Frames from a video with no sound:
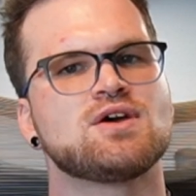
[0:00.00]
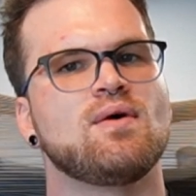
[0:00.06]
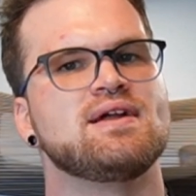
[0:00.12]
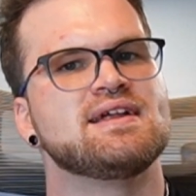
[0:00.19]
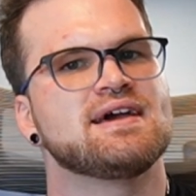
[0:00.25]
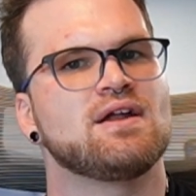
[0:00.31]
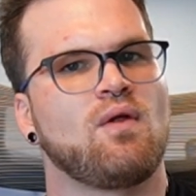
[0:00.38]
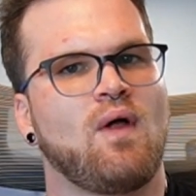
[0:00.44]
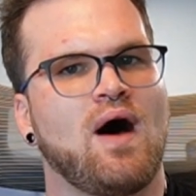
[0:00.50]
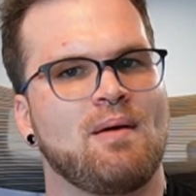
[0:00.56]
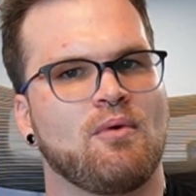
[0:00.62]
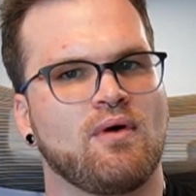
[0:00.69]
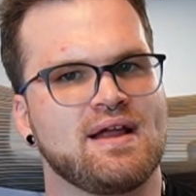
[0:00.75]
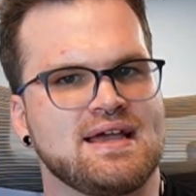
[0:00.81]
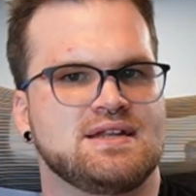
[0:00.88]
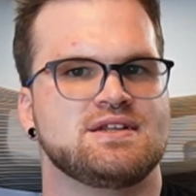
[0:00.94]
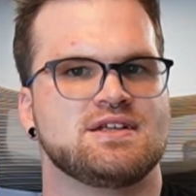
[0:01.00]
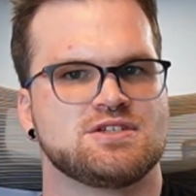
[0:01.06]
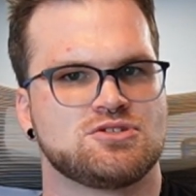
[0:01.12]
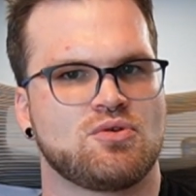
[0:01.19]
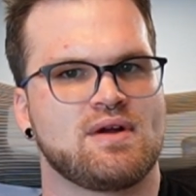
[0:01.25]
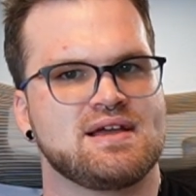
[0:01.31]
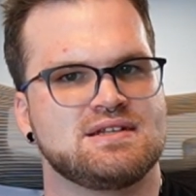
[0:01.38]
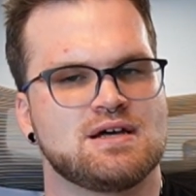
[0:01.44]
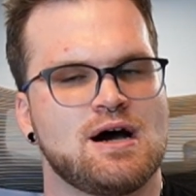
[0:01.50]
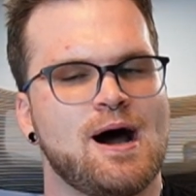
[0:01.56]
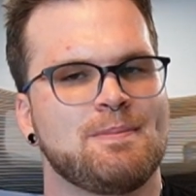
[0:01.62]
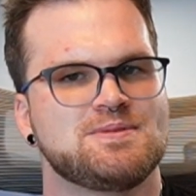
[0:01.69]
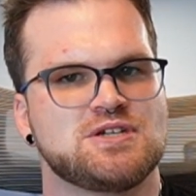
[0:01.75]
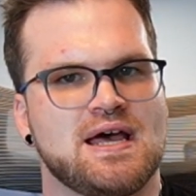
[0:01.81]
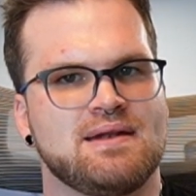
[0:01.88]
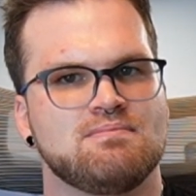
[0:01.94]
going to get a lot more industry
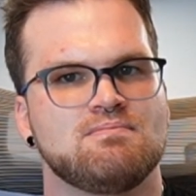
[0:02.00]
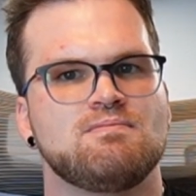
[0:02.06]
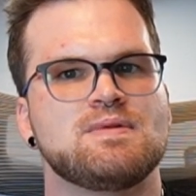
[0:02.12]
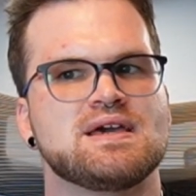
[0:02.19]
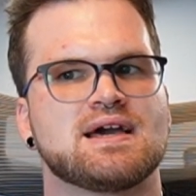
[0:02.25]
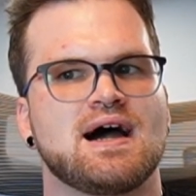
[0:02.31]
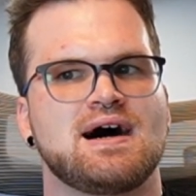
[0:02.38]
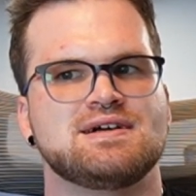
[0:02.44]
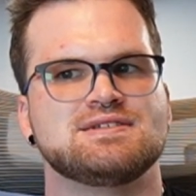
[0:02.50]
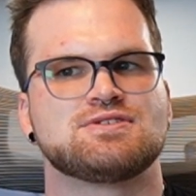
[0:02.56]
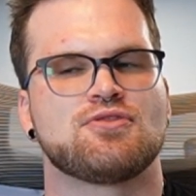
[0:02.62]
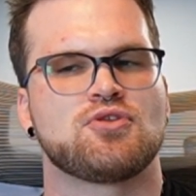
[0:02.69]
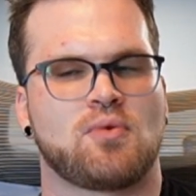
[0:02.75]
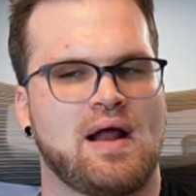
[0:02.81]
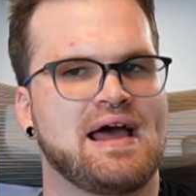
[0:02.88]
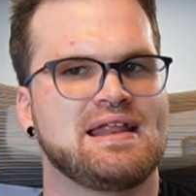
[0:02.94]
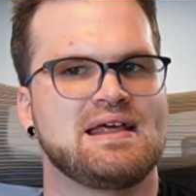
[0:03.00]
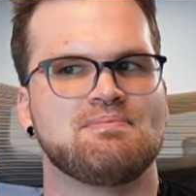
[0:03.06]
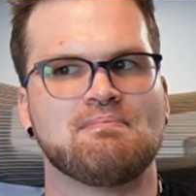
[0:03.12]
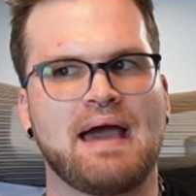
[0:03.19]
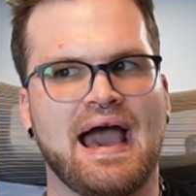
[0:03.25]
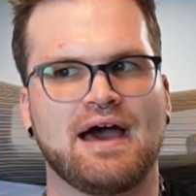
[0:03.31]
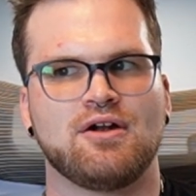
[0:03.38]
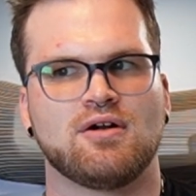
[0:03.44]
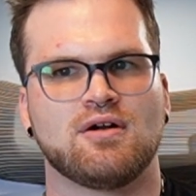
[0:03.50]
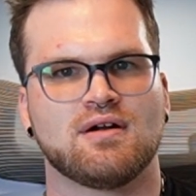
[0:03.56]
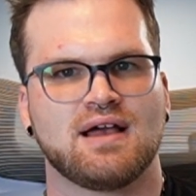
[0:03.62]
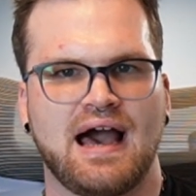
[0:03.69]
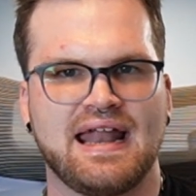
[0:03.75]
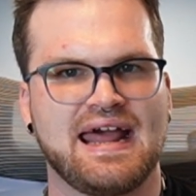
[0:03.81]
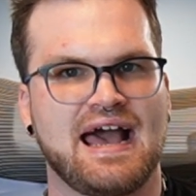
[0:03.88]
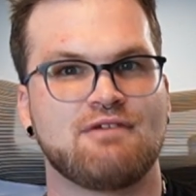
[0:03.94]
adoption because Thread and Matter
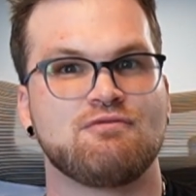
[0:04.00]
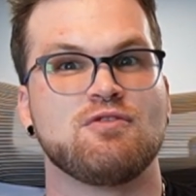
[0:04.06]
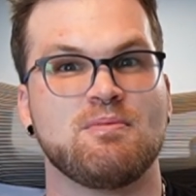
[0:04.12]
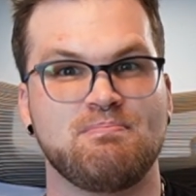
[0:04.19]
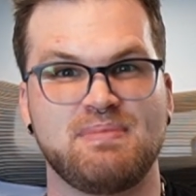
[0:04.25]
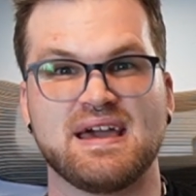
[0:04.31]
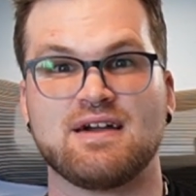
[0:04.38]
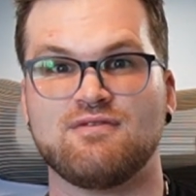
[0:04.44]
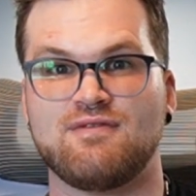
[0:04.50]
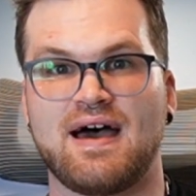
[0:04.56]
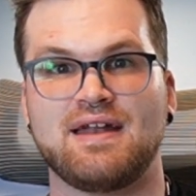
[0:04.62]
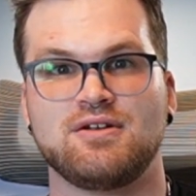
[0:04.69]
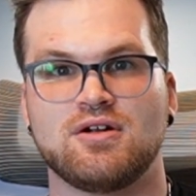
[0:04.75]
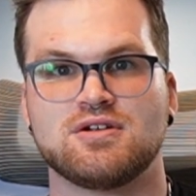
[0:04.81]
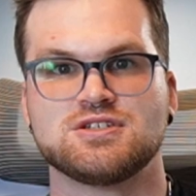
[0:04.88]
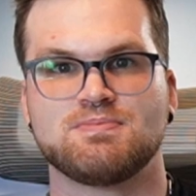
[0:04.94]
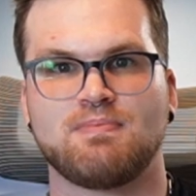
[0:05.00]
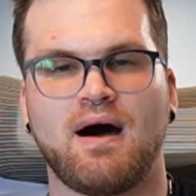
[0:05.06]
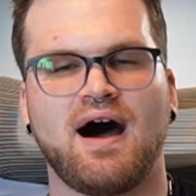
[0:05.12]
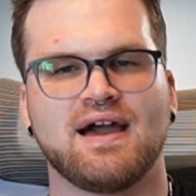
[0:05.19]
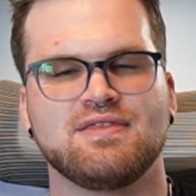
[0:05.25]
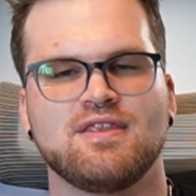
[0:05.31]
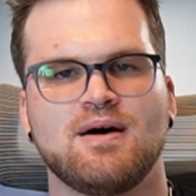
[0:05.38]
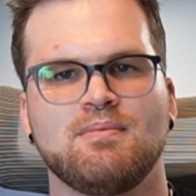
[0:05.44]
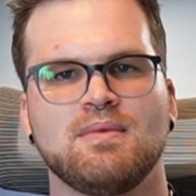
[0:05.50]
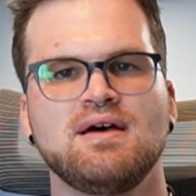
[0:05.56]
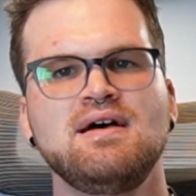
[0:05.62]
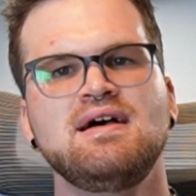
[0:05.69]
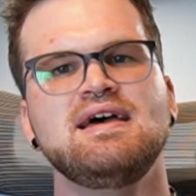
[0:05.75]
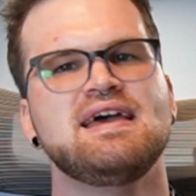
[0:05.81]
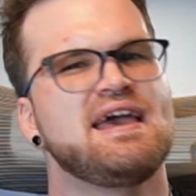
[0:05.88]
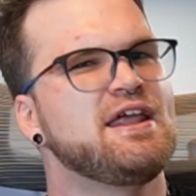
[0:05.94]
kind of have the big vendors behind them
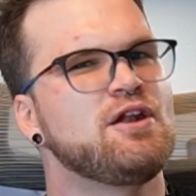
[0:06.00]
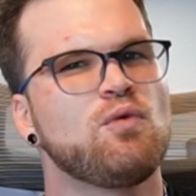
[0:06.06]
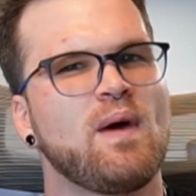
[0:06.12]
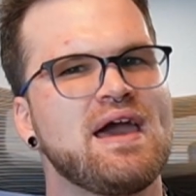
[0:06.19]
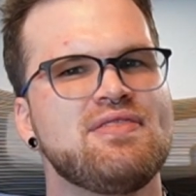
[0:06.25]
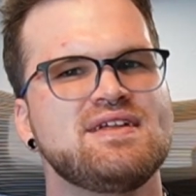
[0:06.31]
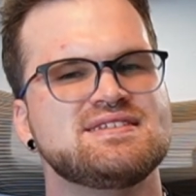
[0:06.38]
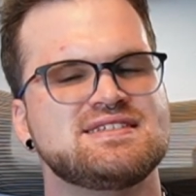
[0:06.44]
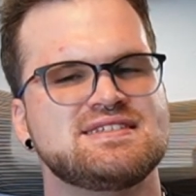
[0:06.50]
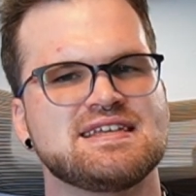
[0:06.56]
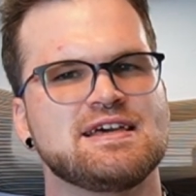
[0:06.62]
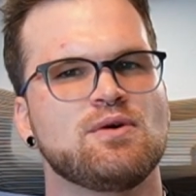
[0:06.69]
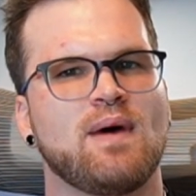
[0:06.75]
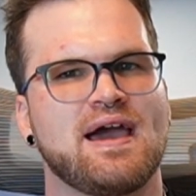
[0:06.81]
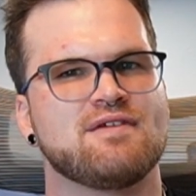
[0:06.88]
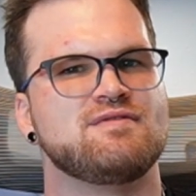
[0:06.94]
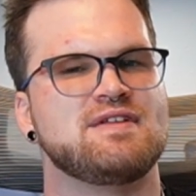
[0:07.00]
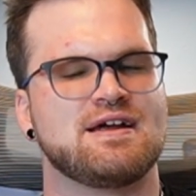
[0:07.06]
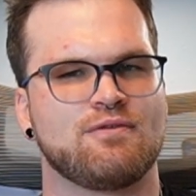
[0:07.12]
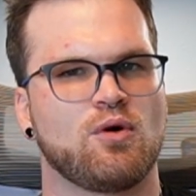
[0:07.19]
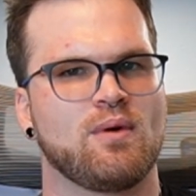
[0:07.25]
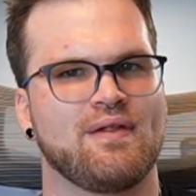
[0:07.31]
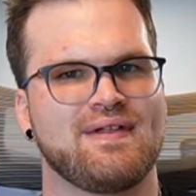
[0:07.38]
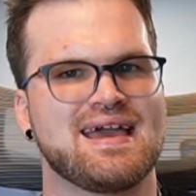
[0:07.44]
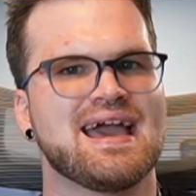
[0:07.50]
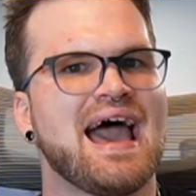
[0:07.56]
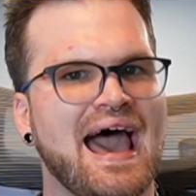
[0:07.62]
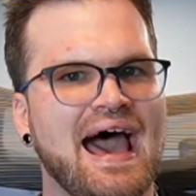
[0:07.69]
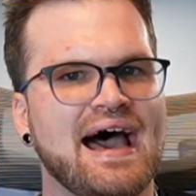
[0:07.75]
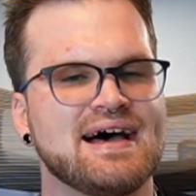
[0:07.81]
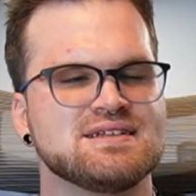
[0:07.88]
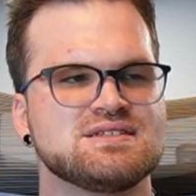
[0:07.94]
in a way that Z-Wave never really
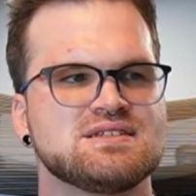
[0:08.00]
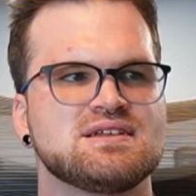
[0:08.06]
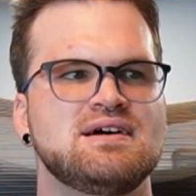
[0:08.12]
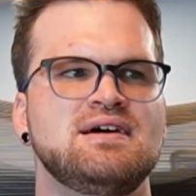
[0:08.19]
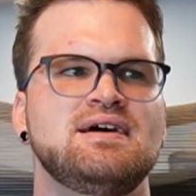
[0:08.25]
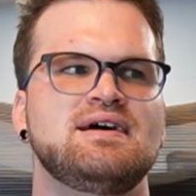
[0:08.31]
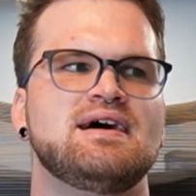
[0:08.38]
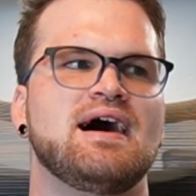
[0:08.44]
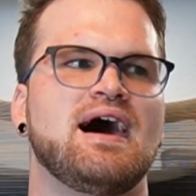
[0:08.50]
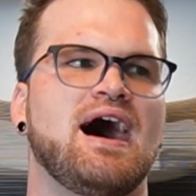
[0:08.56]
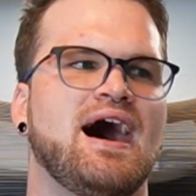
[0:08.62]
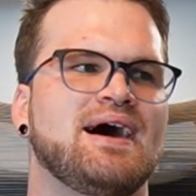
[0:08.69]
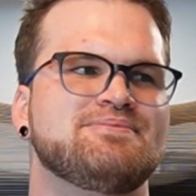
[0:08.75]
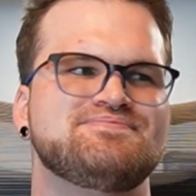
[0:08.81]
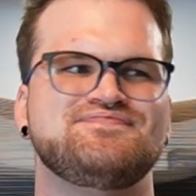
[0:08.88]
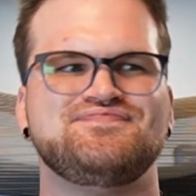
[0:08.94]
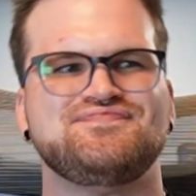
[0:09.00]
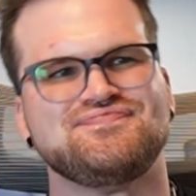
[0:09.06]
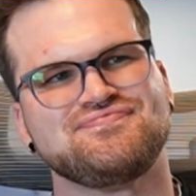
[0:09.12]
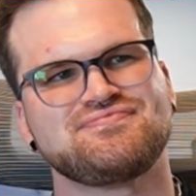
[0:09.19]
has. Um,